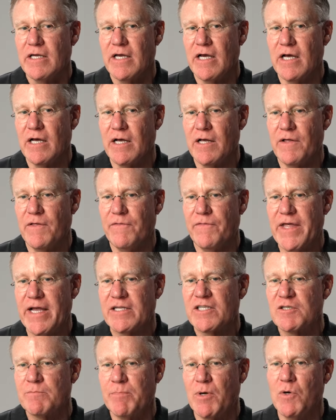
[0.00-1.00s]

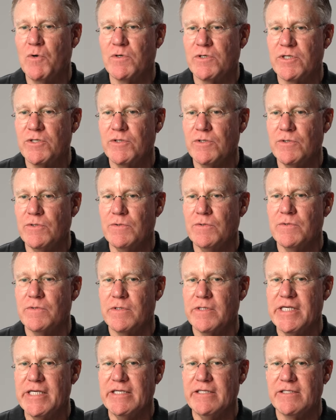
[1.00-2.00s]
that spoke to
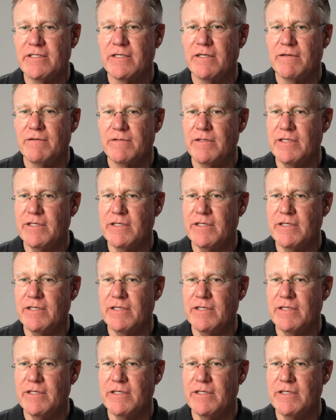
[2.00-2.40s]
these